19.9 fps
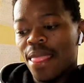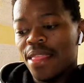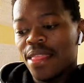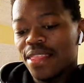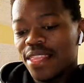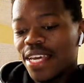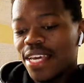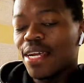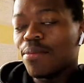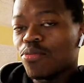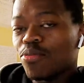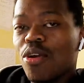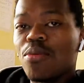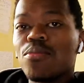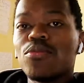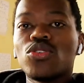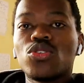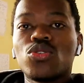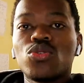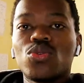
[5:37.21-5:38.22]
Then I
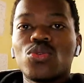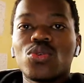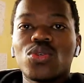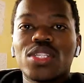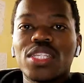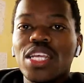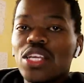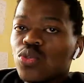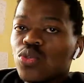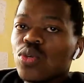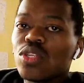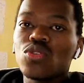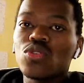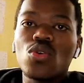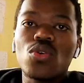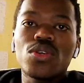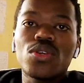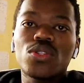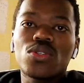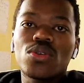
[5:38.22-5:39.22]
promise you, that's what's
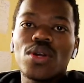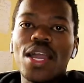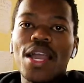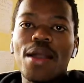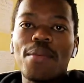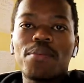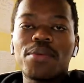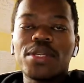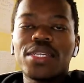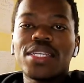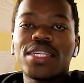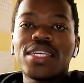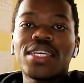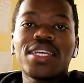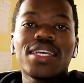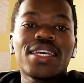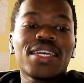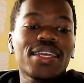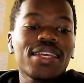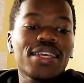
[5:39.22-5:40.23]
going to happen.
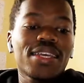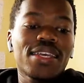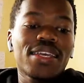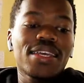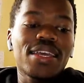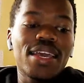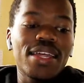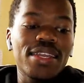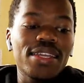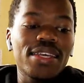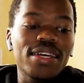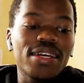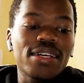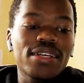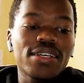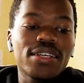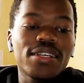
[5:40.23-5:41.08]
And